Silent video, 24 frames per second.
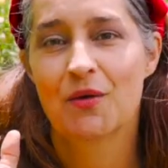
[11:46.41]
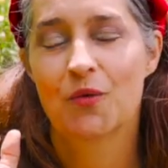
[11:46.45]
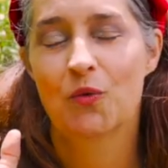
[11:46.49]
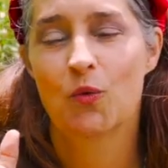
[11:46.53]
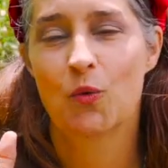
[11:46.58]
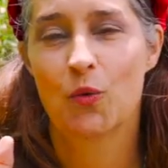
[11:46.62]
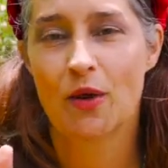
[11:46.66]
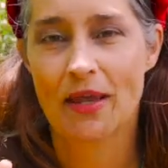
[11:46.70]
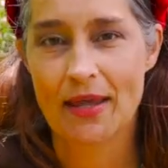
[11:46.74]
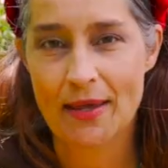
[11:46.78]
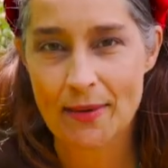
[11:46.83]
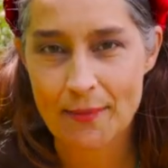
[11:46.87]

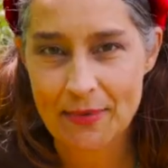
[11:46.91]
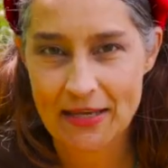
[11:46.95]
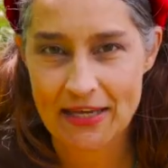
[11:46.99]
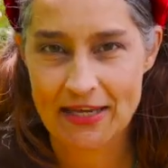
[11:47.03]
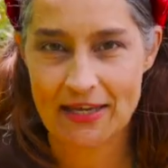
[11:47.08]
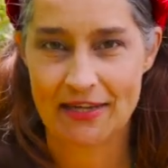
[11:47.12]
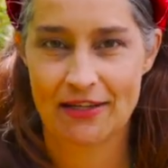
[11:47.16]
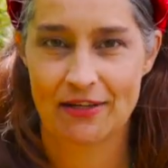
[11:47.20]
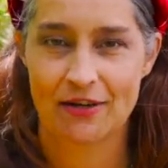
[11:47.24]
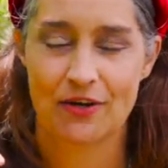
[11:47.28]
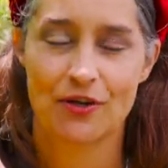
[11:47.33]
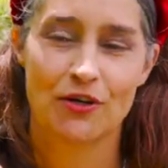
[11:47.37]

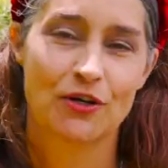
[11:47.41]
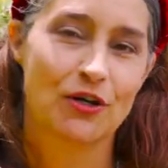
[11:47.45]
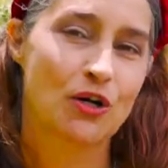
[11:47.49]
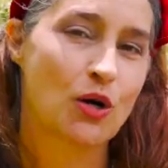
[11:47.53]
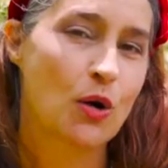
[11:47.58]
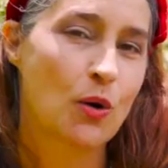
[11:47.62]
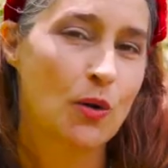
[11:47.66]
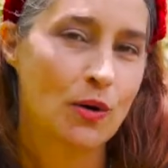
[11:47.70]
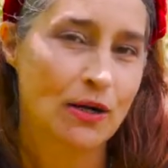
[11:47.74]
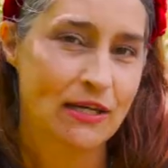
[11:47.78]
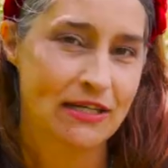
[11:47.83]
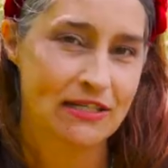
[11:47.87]
Women are
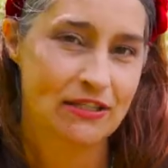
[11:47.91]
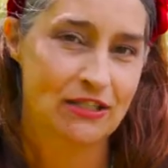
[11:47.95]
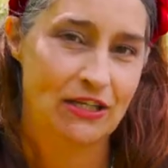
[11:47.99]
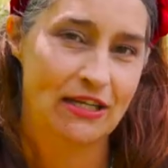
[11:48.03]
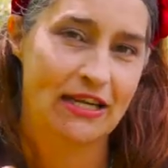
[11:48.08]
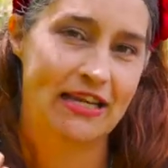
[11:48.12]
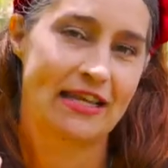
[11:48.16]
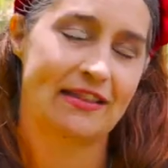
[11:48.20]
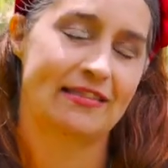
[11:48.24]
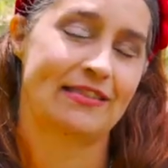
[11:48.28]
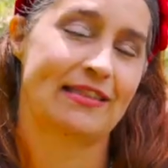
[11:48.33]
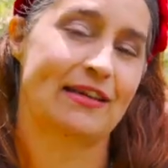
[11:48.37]
going to
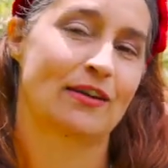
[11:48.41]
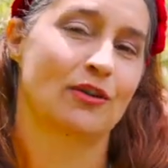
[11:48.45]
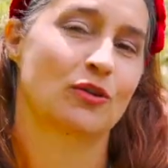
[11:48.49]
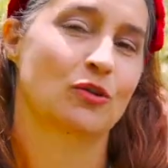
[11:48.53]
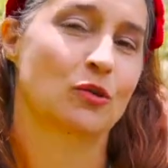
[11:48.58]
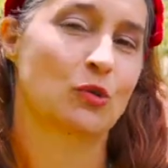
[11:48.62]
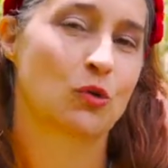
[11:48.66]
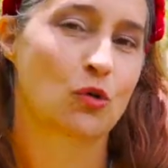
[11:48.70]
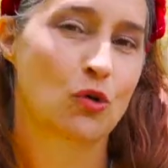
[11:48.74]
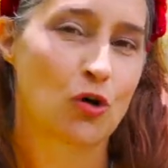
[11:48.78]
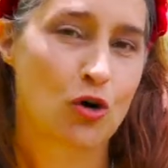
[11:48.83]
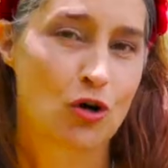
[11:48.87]
get their
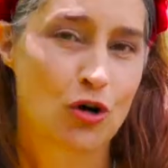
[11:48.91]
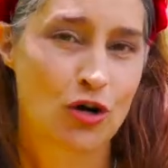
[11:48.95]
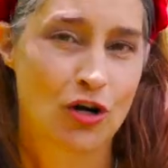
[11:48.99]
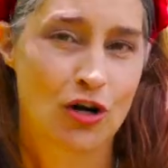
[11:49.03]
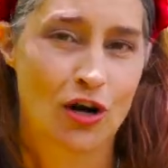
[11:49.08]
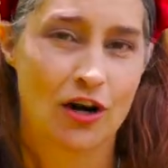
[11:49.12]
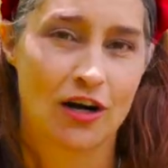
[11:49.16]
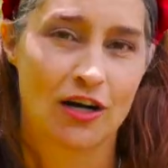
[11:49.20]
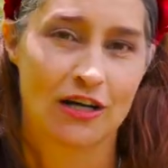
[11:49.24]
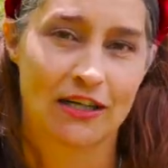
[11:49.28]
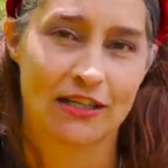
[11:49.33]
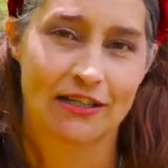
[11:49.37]
roar
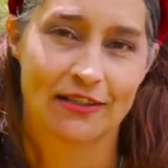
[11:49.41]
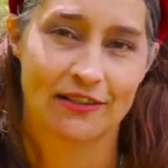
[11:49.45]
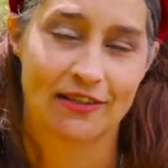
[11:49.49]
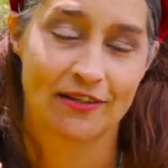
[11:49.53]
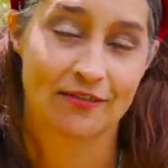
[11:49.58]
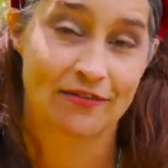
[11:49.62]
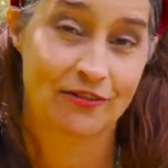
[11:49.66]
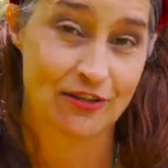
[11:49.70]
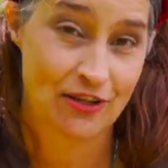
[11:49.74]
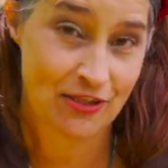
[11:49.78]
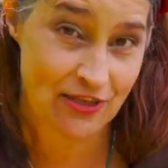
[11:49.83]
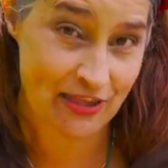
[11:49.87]
on
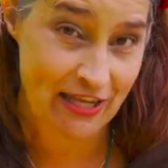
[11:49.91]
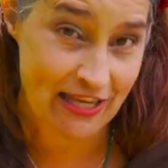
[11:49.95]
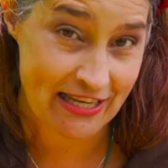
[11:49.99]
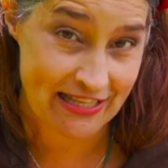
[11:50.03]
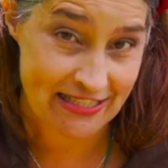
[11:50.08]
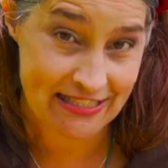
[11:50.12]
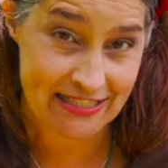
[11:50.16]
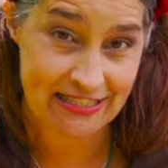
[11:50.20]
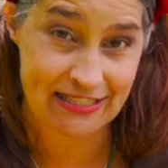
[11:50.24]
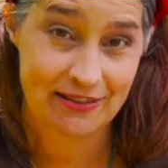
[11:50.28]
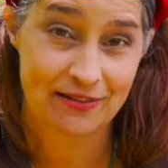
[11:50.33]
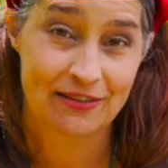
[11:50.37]
for
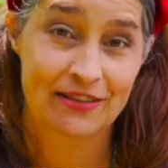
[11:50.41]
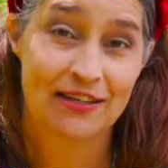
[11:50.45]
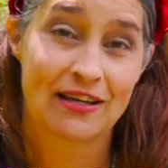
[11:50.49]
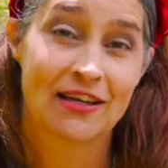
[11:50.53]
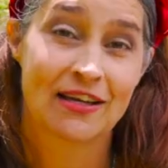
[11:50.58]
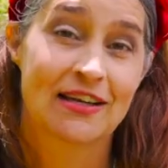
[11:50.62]
this